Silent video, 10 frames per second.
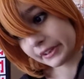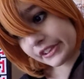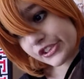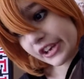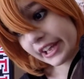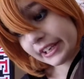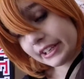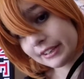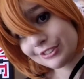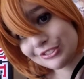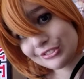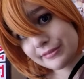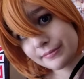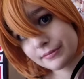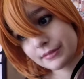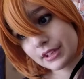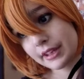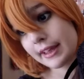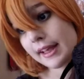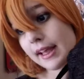the Chinese.
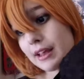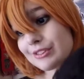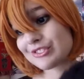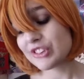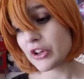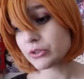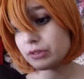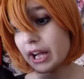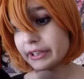So